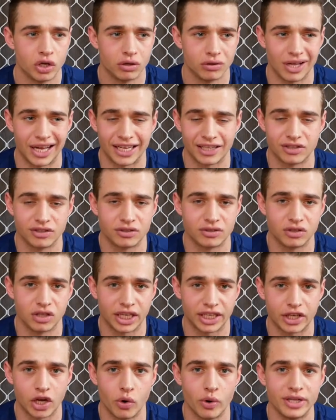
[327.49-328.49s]

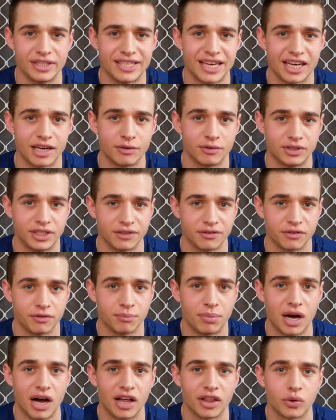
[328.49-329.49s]
like going down a different
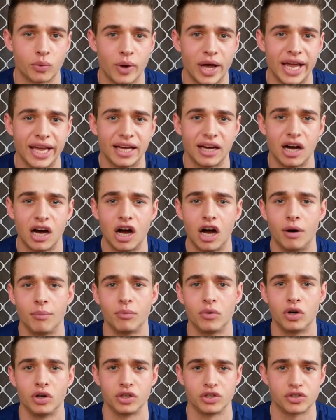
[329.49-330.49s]
pathway
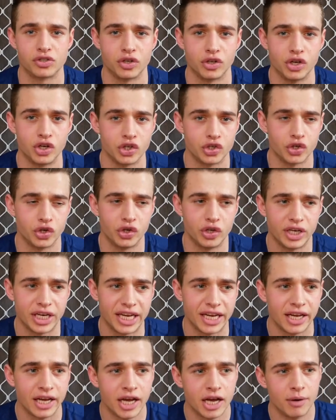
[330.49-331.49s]
on a certain
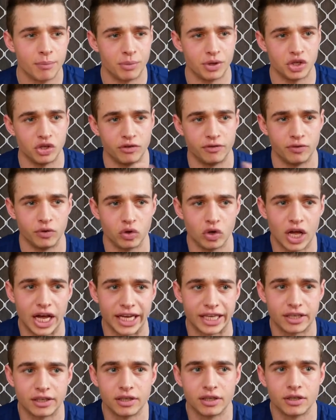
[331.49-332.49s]
journey, but you feel
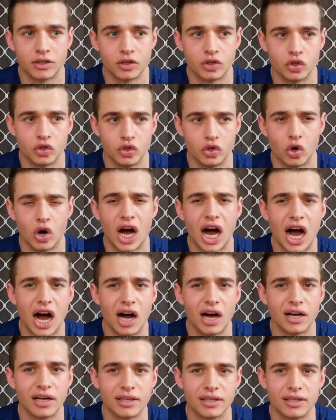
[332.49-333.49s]
like your
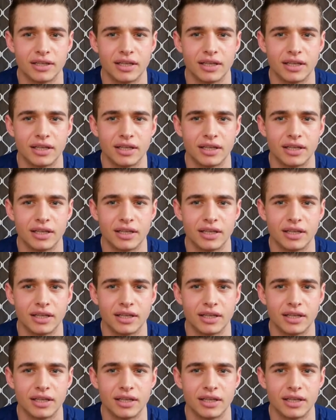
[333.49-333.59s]
heart,